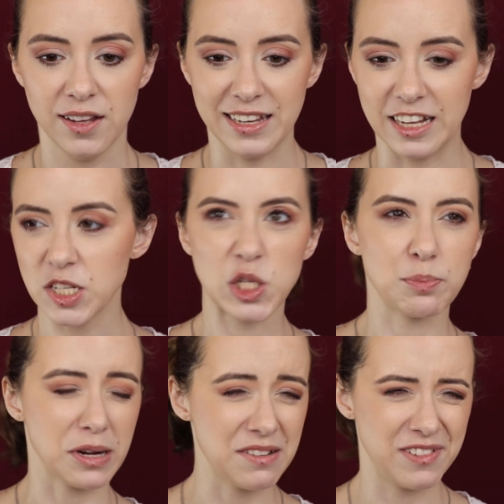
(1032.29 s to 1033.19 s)
It doesn't
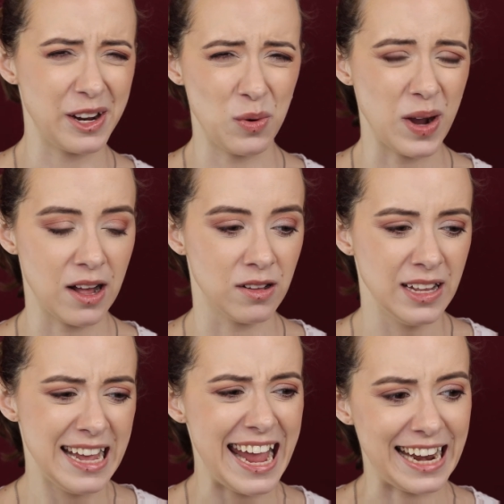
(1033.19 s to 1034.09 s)
spread very well,
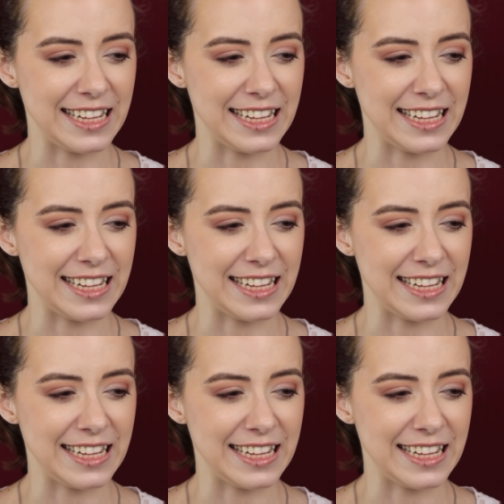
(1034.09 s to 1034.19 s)
and